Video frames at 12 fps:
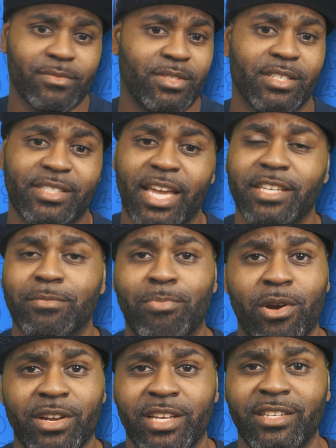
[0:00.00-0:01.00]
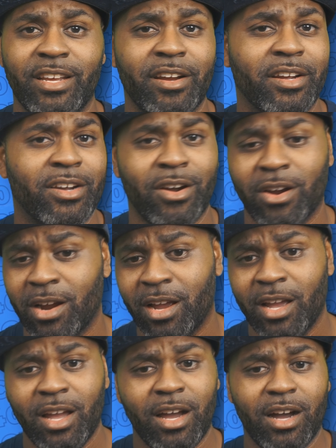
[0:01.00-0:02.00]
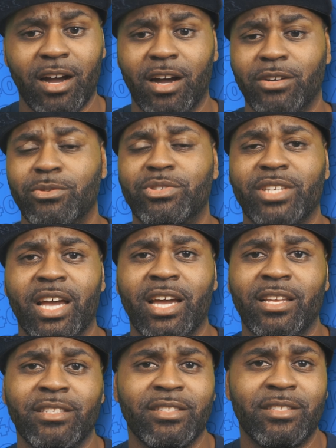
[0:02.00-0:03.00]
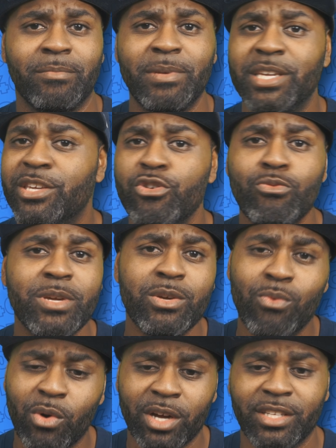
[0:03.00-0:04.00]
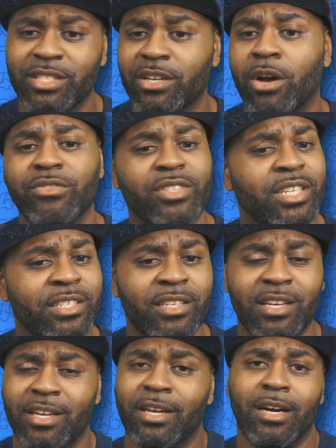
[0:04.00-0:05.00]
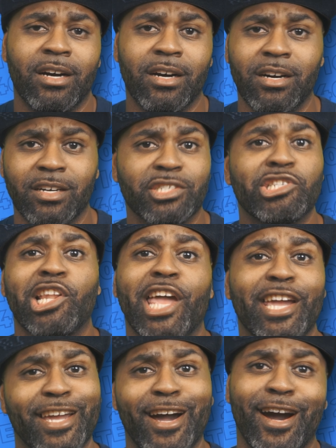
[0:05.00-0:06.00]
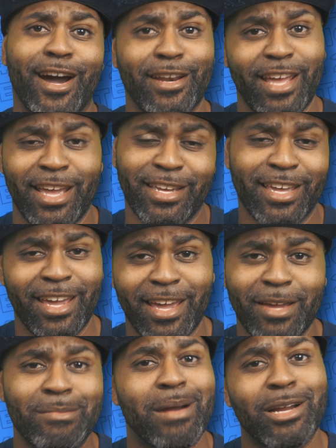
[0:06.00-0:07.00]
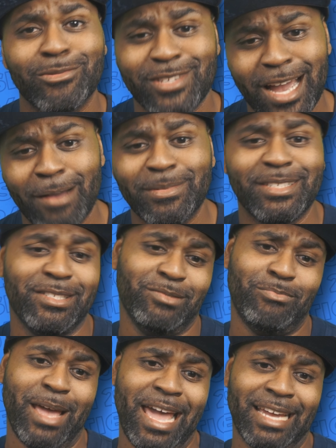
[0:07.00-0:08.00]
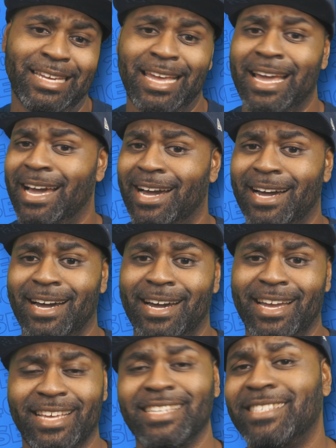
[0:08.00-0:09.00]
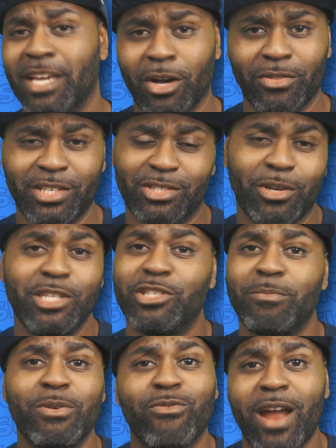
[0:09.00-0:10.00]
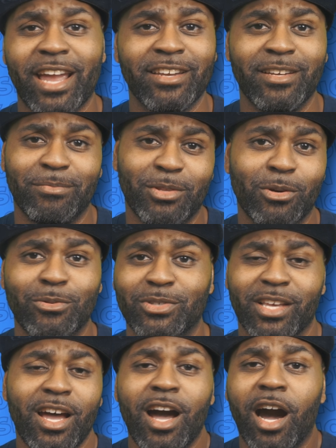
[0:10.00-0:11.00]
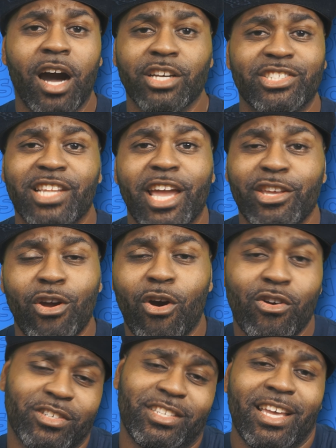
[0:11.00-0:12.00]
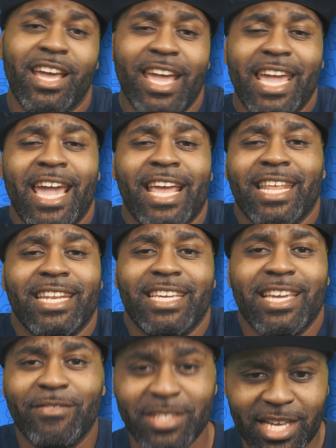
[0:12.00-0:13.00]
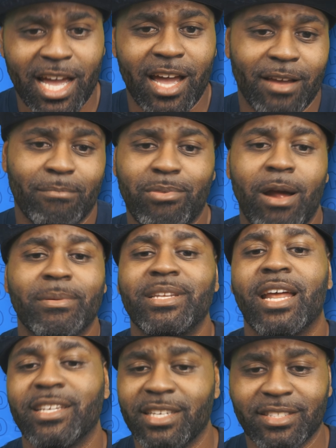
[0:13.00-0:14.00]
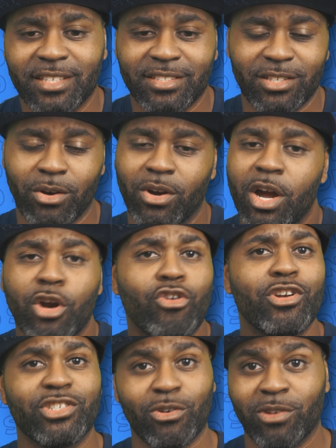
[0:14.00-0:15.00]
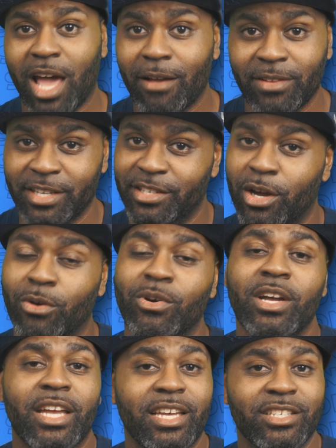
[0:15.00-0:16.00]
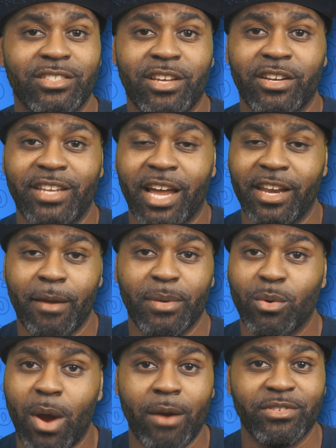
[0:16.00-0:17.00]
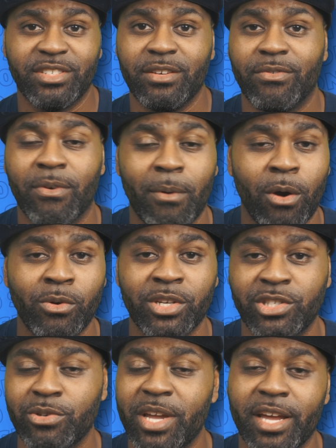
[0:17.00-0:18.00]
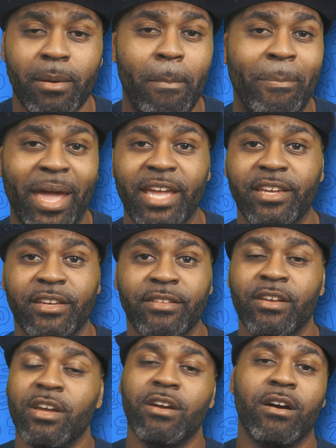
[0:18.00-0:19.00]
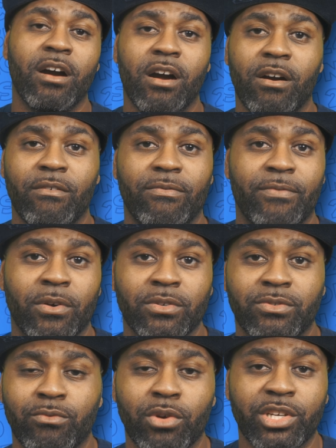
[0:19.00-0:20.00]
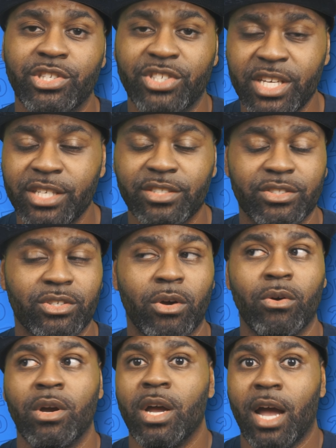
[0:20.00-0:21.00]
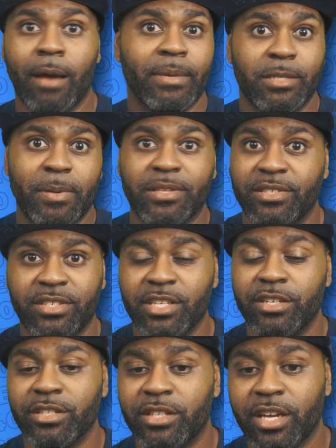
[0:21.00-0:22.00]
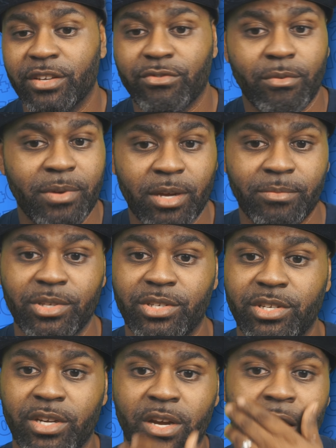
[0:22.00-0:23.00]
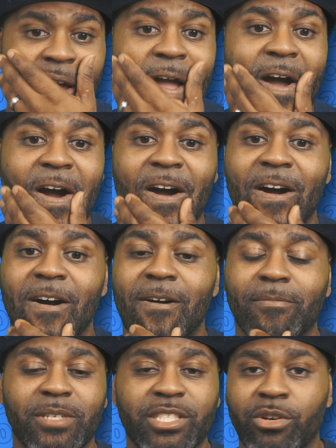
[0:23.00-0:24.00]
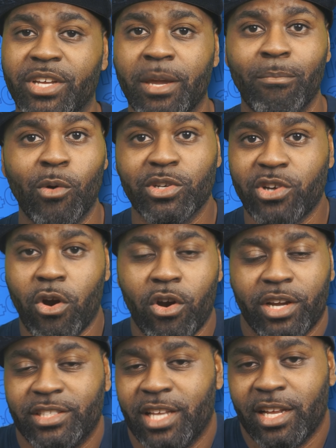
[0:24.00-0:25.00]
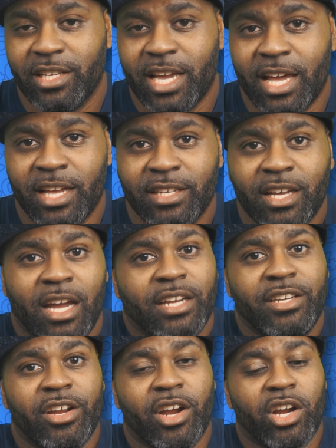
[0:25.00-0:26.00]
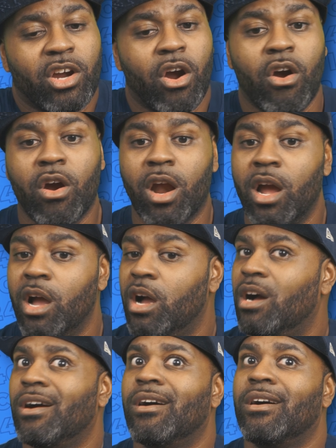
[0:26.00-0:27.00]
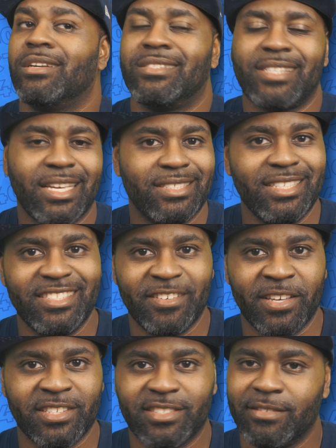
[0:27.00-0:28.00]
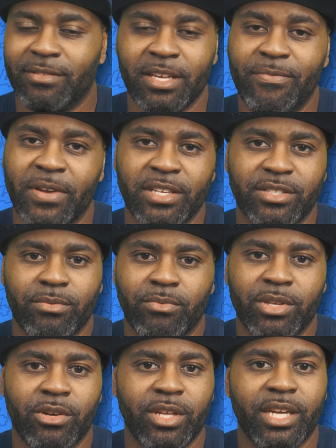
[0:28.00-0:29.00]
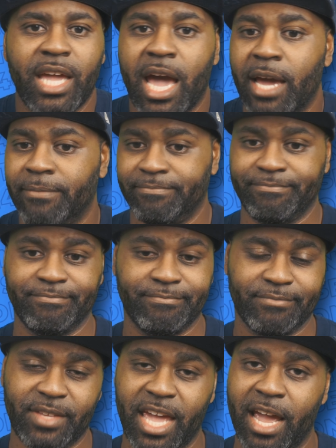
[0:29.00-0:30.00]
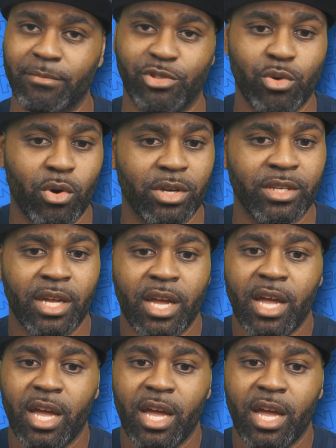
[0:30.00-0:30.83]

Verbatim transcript: the Saints brought in Derek Carr uh, who signed to be QB1 this offseason. Uh, Slant God, aka Michael Thomas, is back. Uh, he's healthy, so he should be racking up those uh, slant yards at any given time. Probably not against us, though. Chris Olave, though, is their dynamic wide receiver from OSU. He had a banging uh, first rookie season, so I'm expecting to see good things from him this year. Um, he's going to get more targets now that he got Derek Carr. Uh, the Saints defense, defense, we know they got Cam Jordan,